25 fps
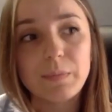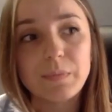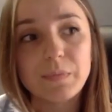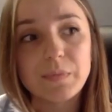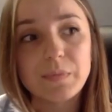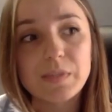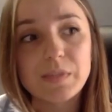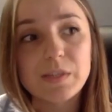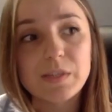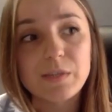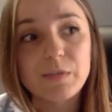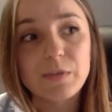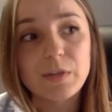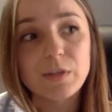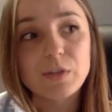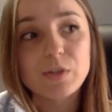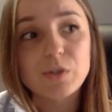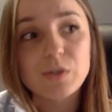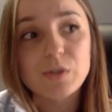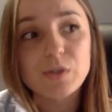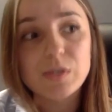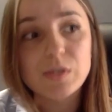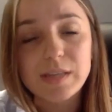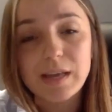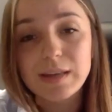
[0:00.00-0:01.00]
civil
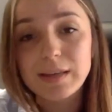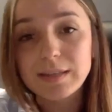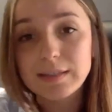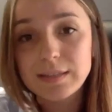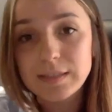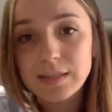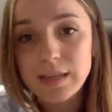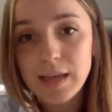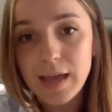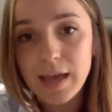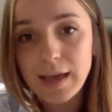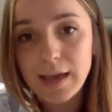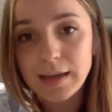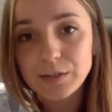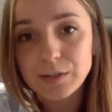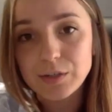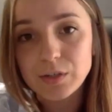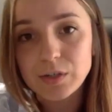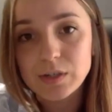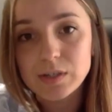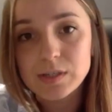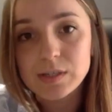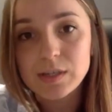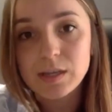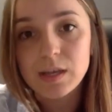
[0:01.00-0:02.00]
society
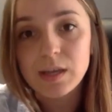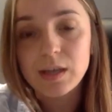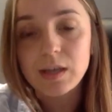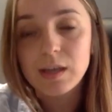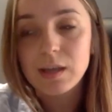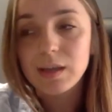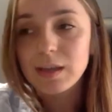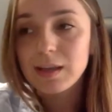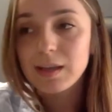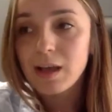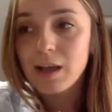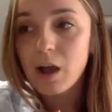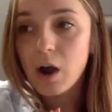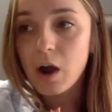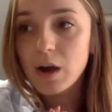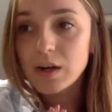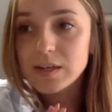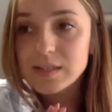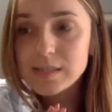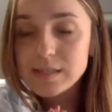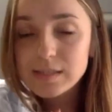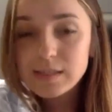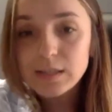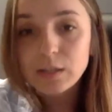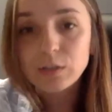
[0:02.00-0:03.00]
actors are
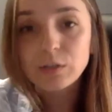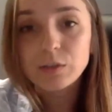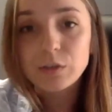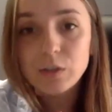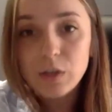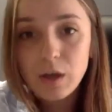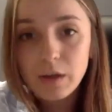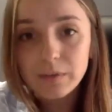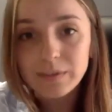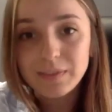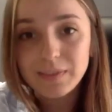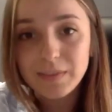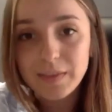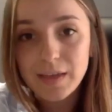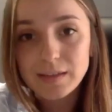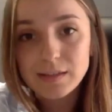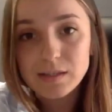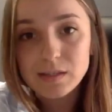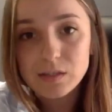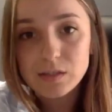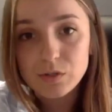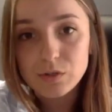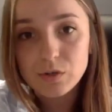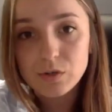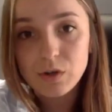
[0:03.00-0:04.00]
still not that
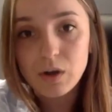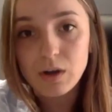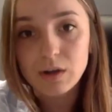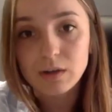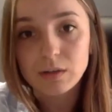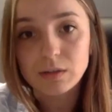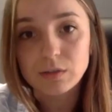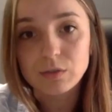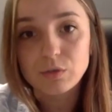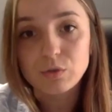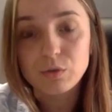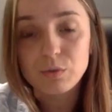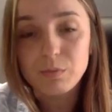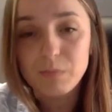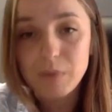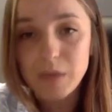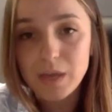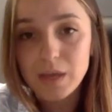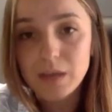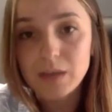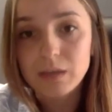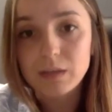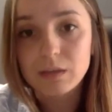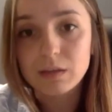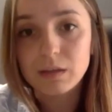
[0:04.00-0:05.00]
strong to
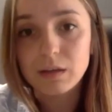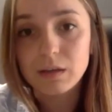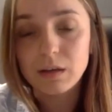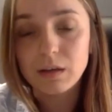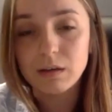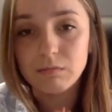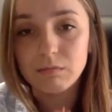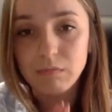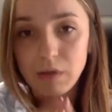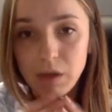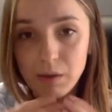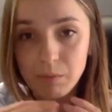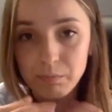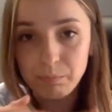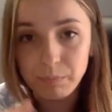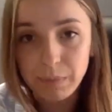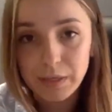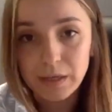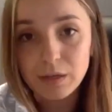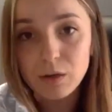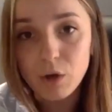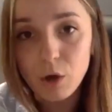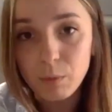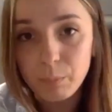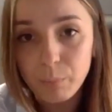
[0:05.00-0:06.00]
make a
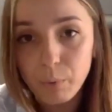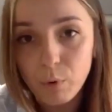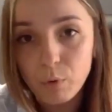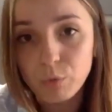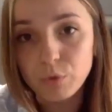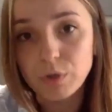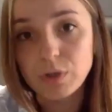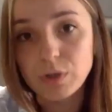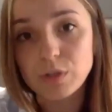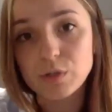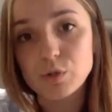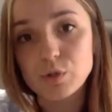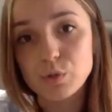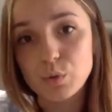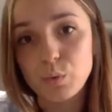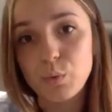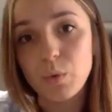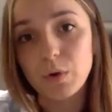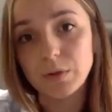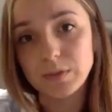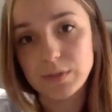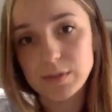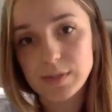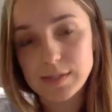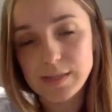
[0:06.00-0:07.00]
big opponents to
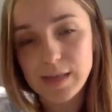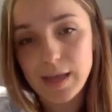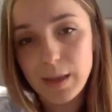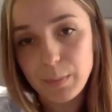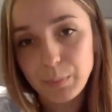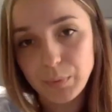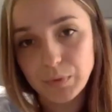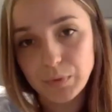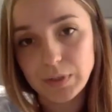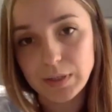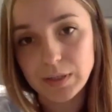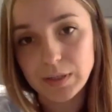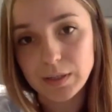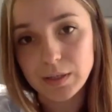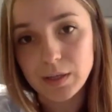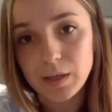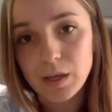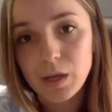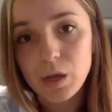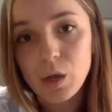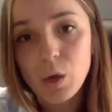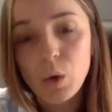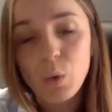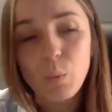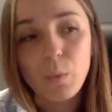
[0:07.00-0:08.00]
what is happening,
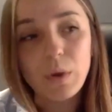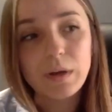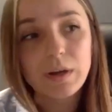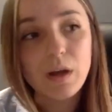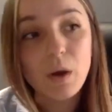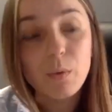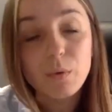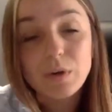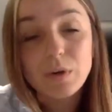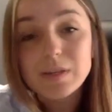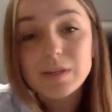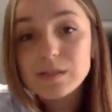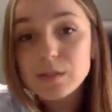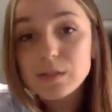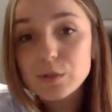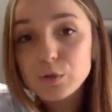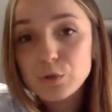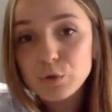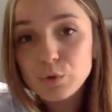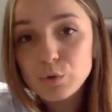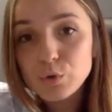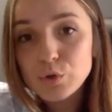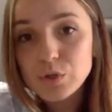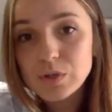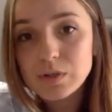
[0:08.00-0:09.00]
when our
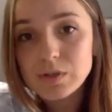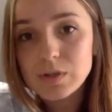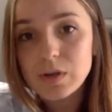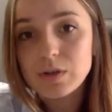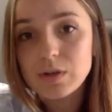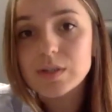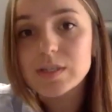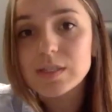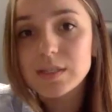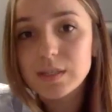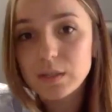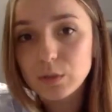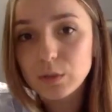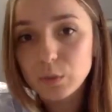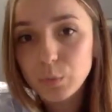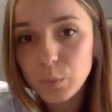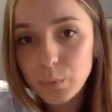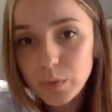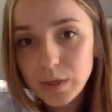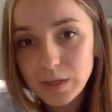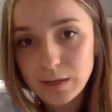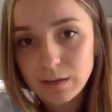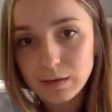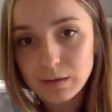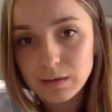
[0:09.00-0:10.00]
institutions are still
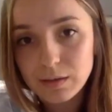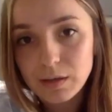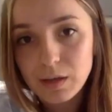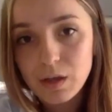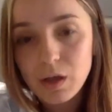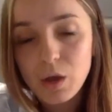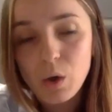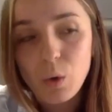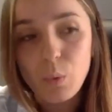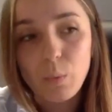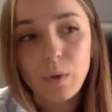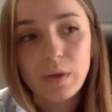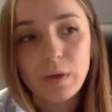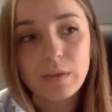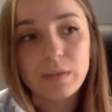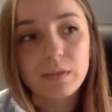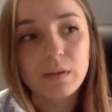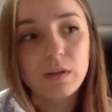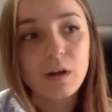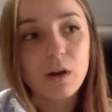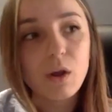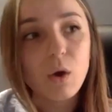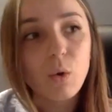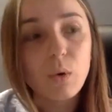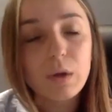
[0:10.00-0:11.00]
weak, when
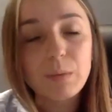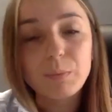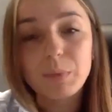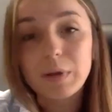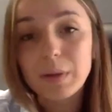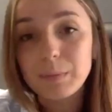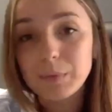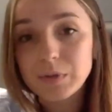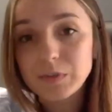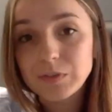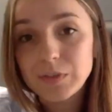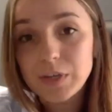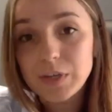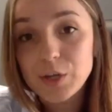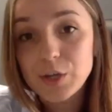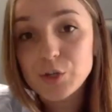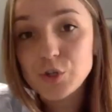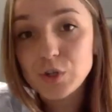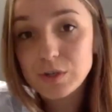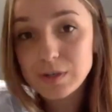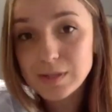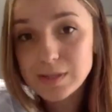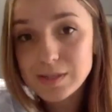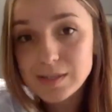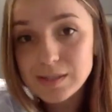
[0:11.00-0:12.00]
the law
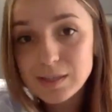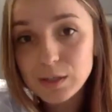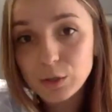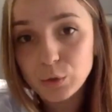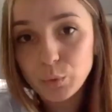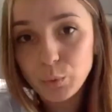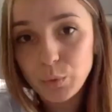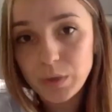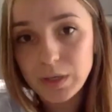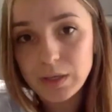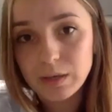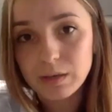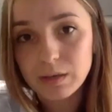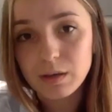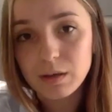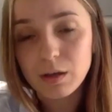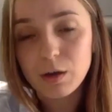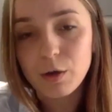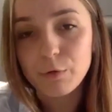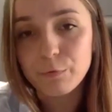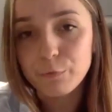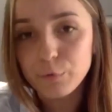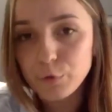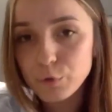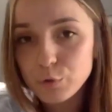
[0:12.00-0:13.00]
implementation is still weak.
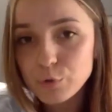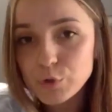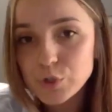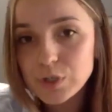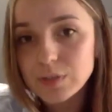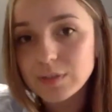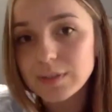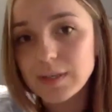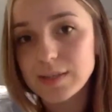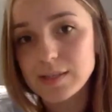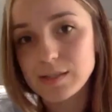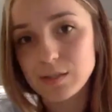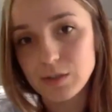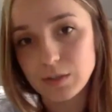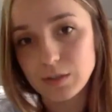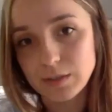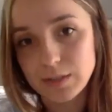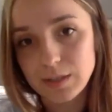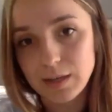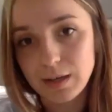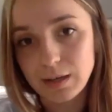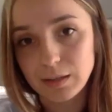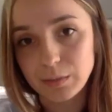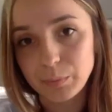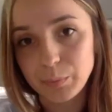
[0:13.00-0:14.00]
Confusion does not
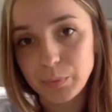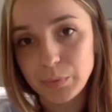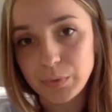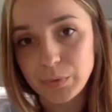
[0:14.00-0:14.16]
help.